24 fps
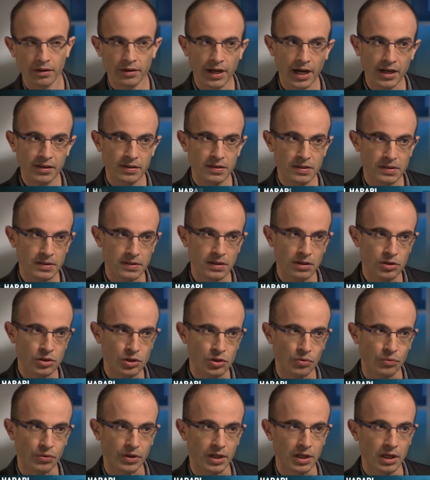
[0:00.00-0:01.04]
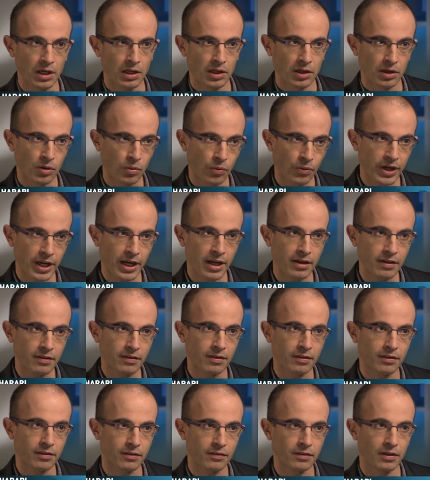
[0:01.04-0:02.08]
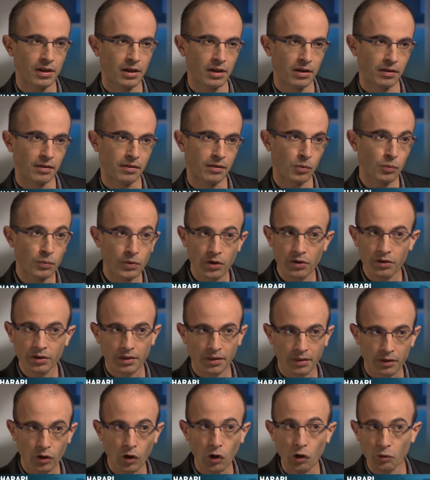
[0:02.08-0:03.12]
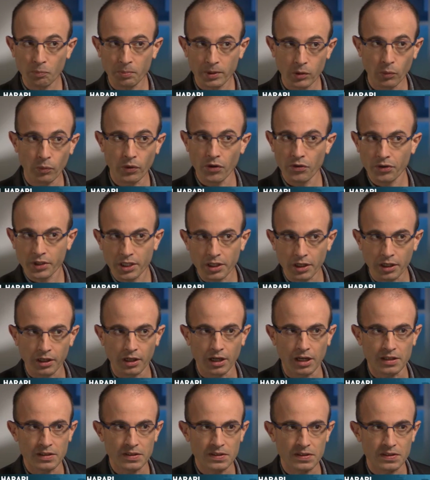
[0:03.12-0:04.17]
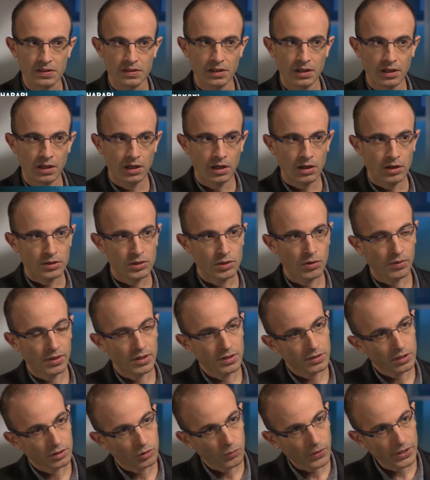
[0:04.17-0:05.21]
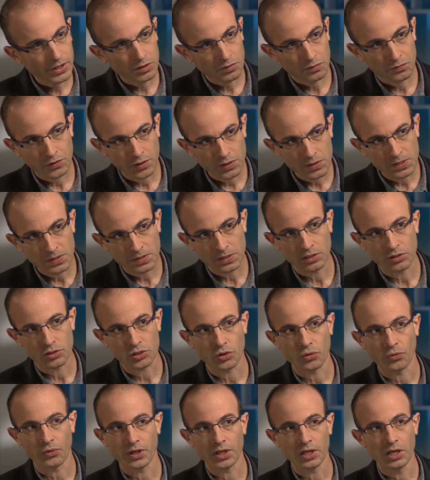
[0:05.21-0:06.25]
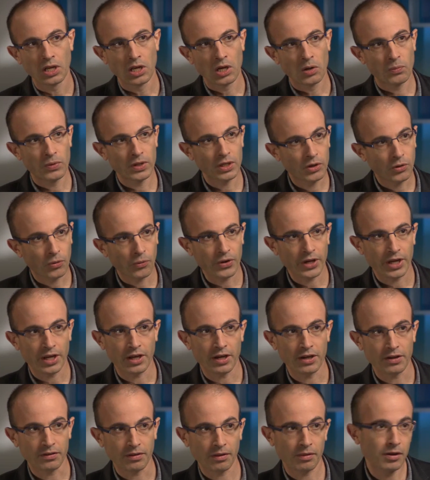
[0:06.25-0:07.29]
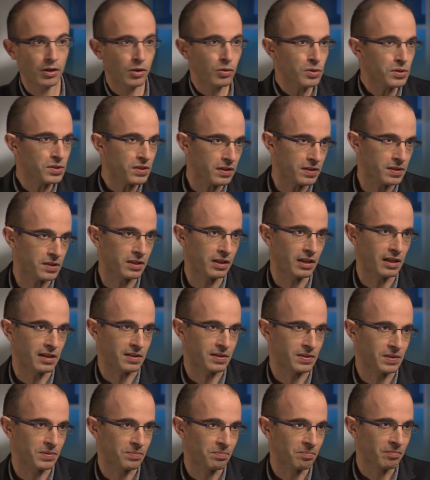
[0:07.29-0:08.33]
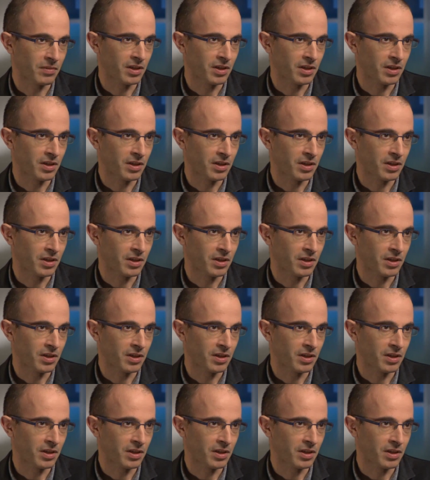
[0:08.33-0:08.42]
the 19th century created the, work, the urban working class, so in the 21st century will create the useless class.